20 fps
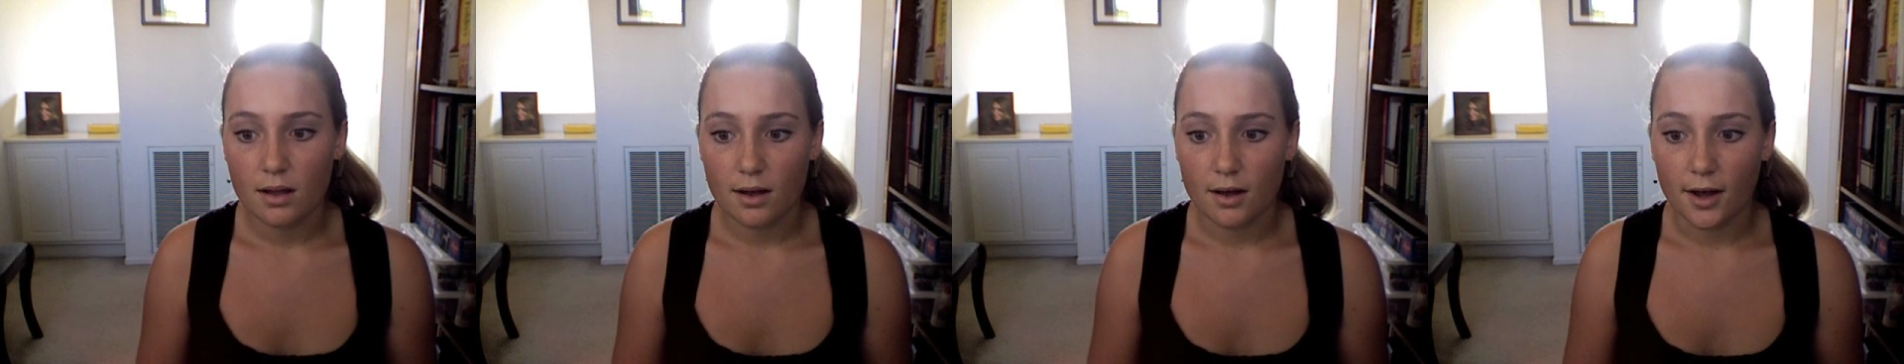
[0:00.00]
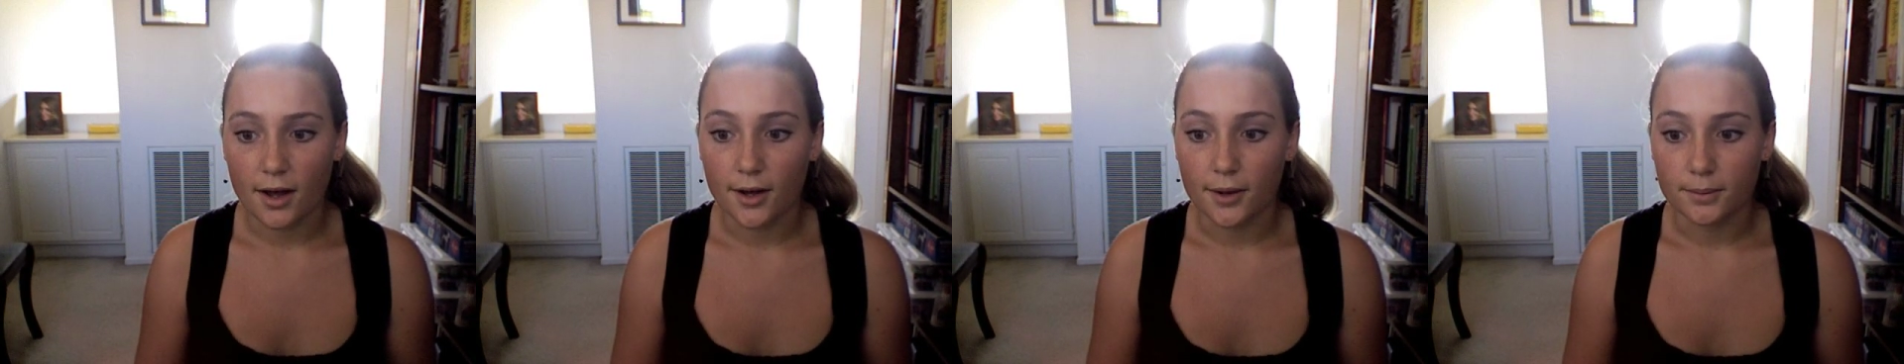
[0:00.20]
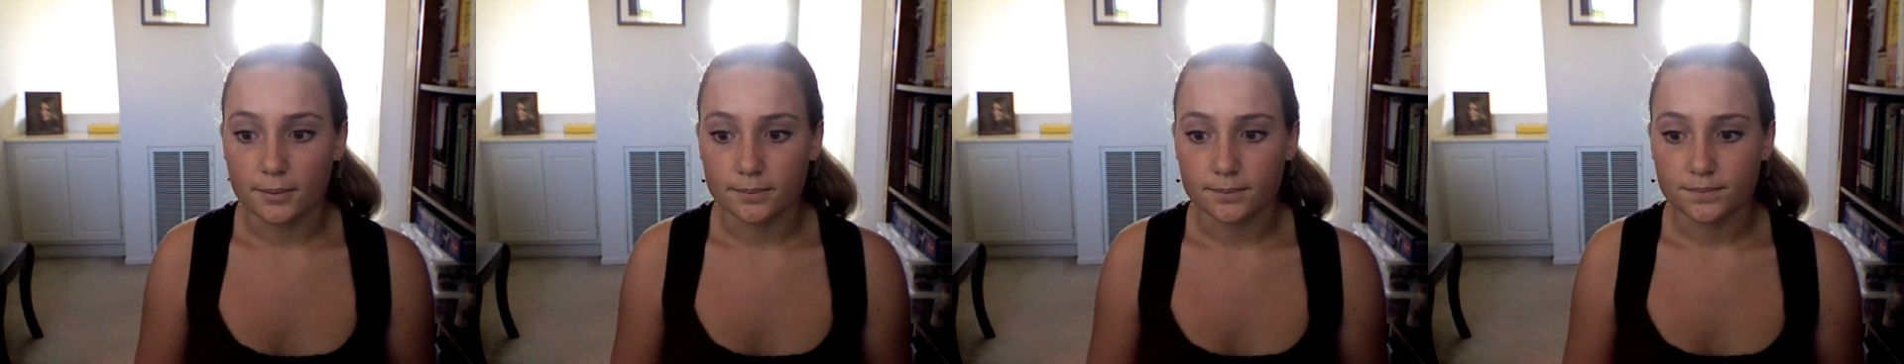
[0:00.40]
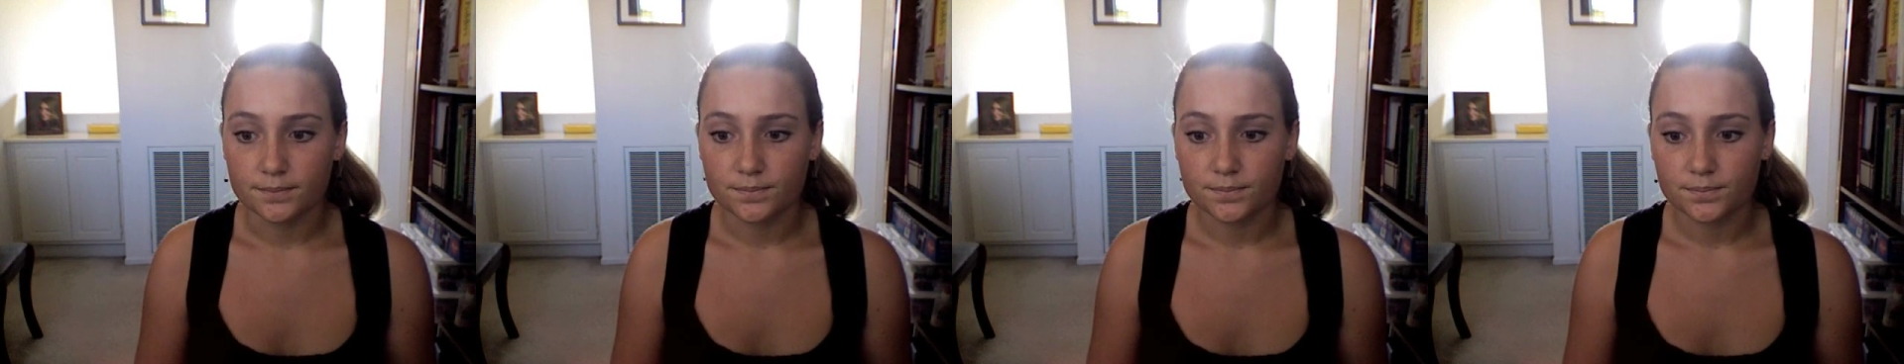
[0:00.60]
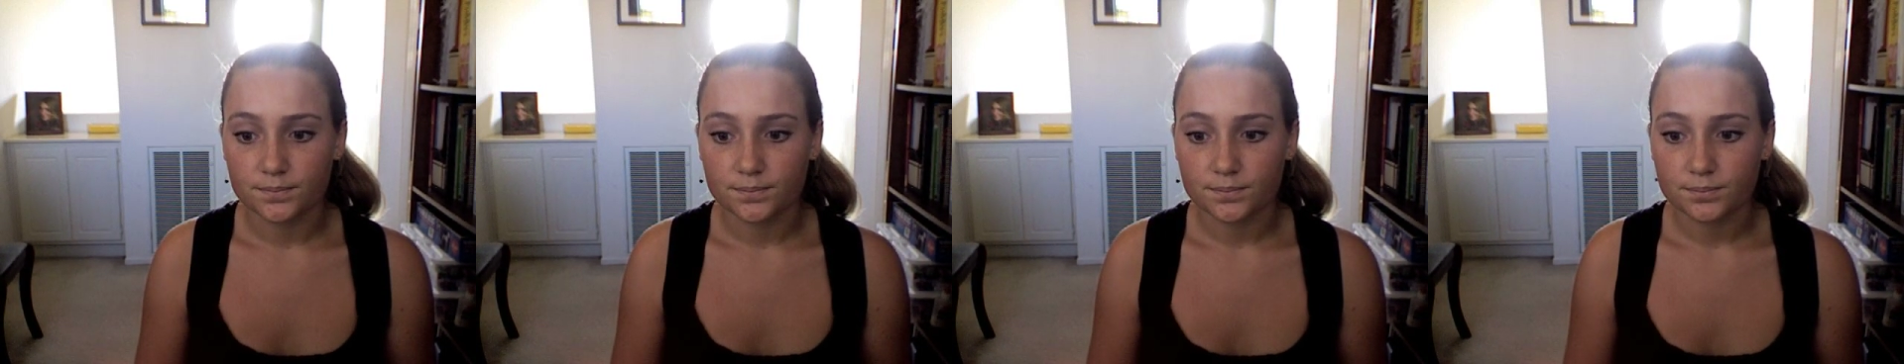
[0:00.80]
Um,
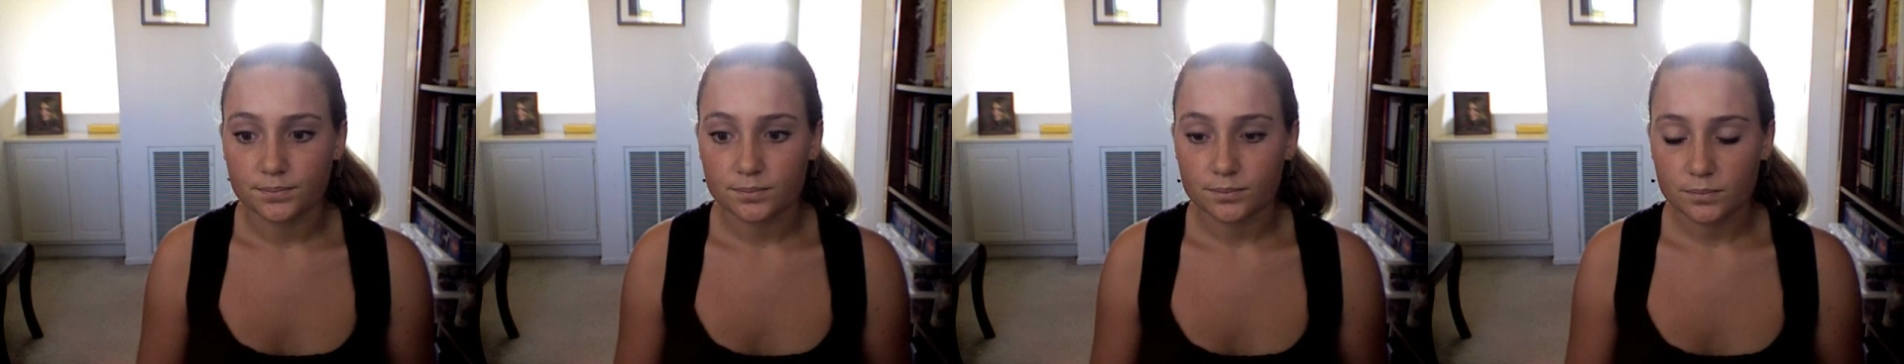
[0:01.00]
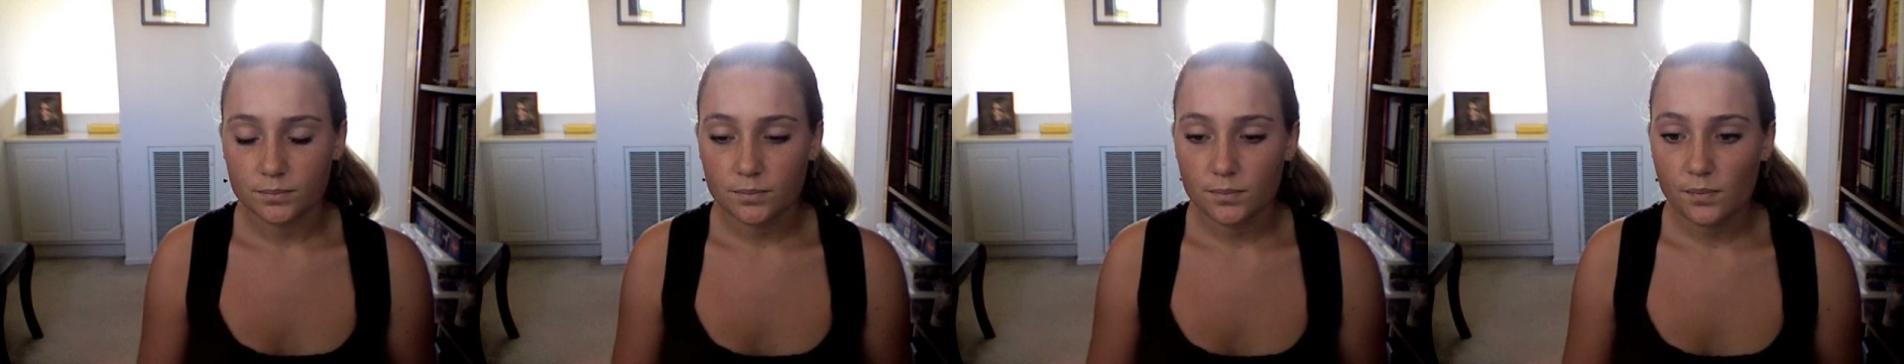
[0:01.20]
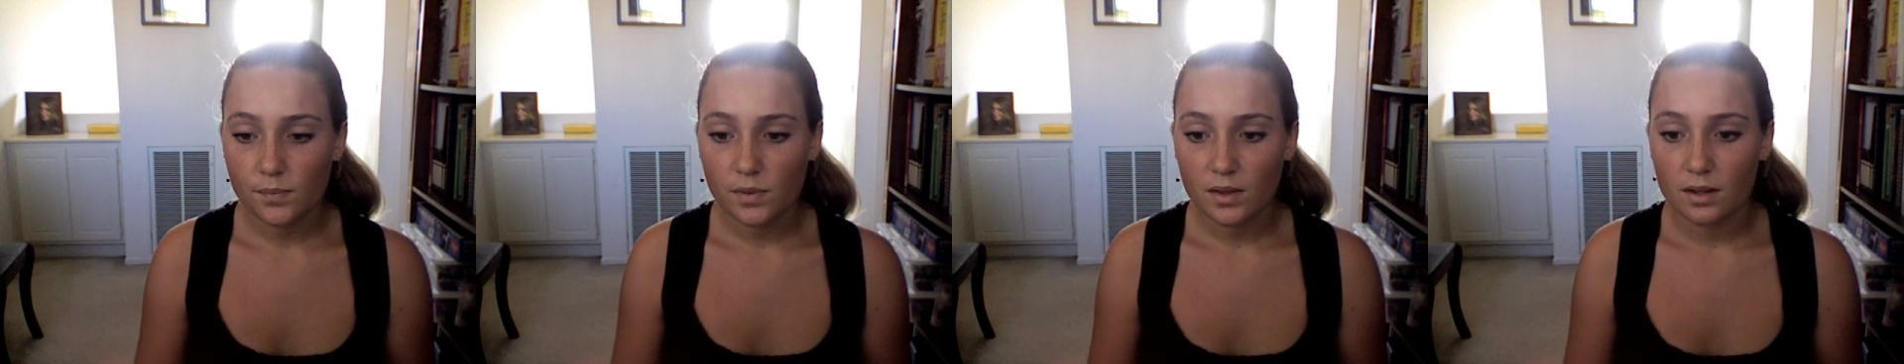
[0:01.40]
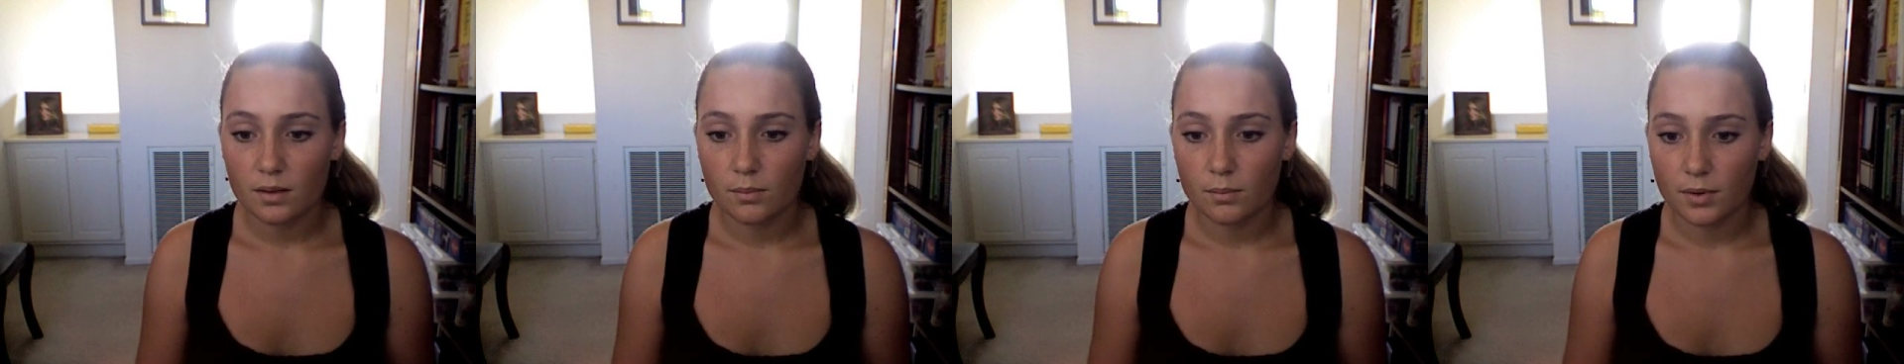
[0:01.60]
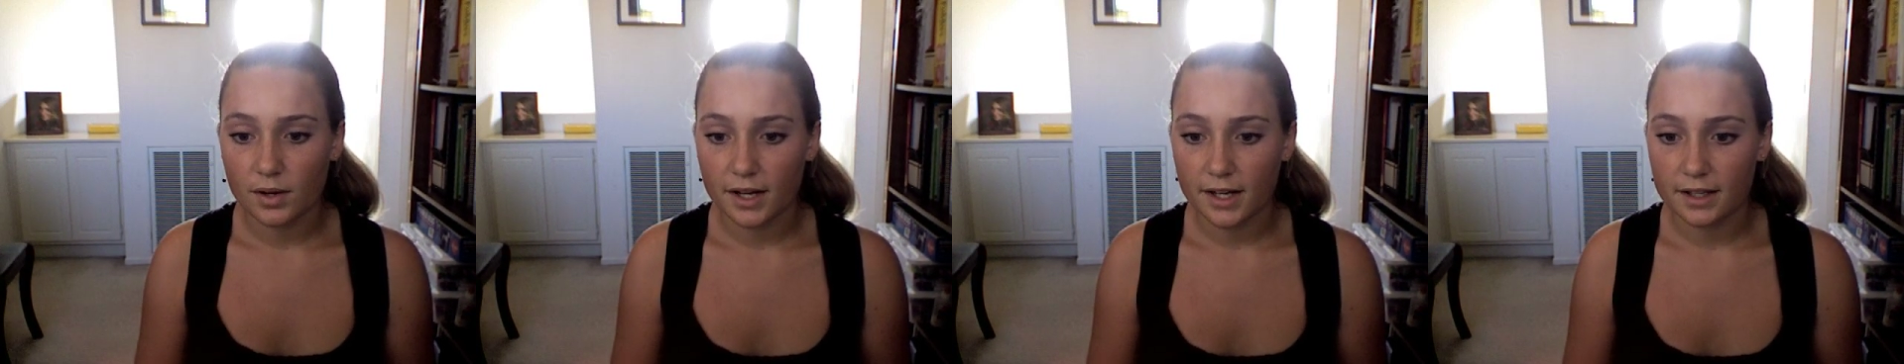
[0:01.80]

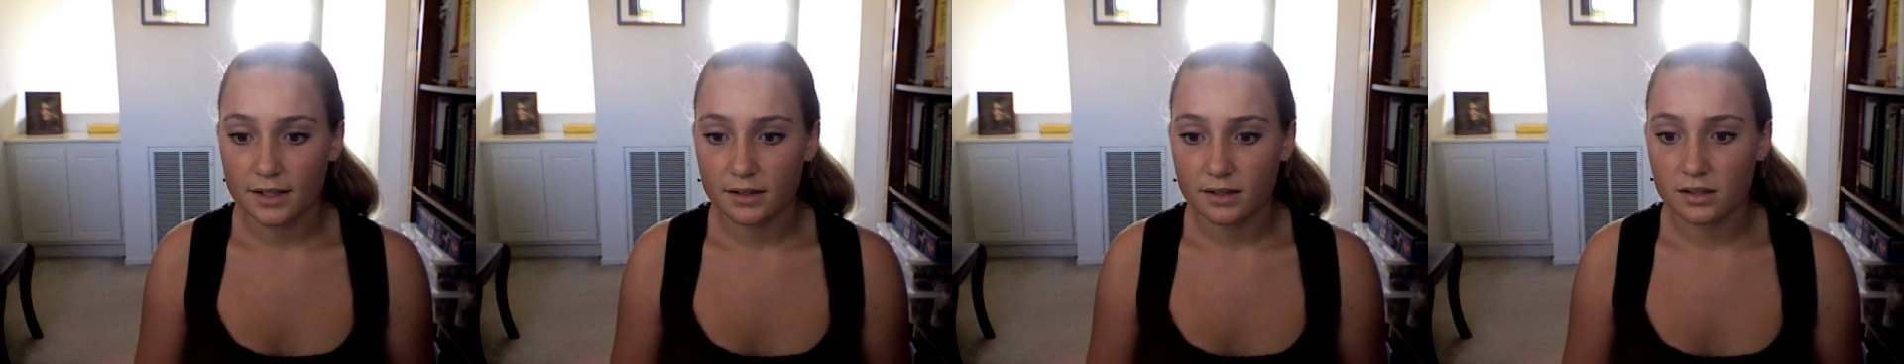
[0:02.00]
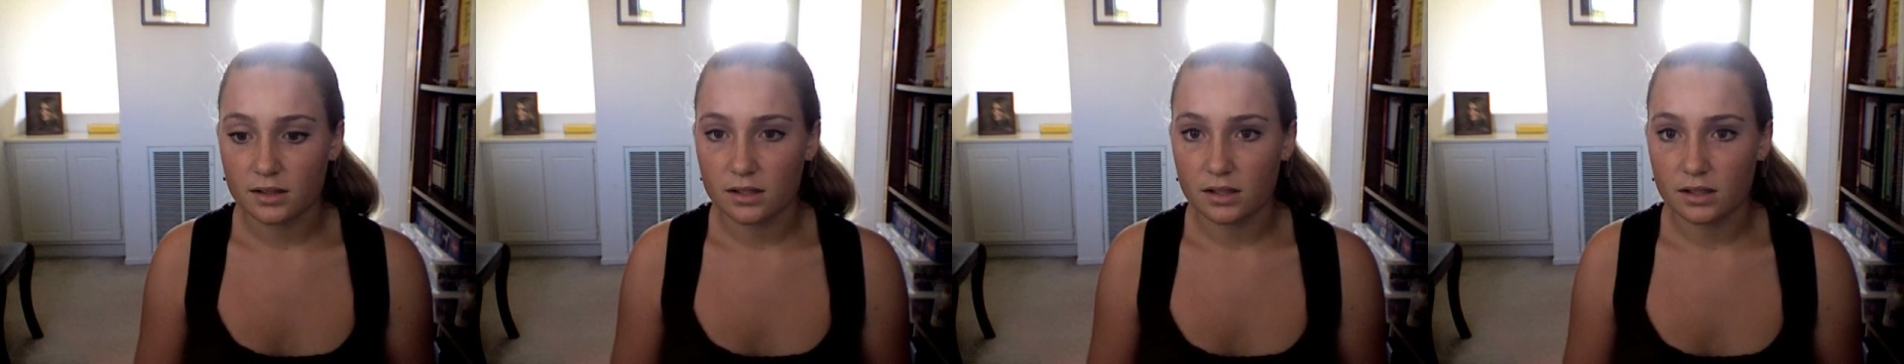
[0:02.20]
but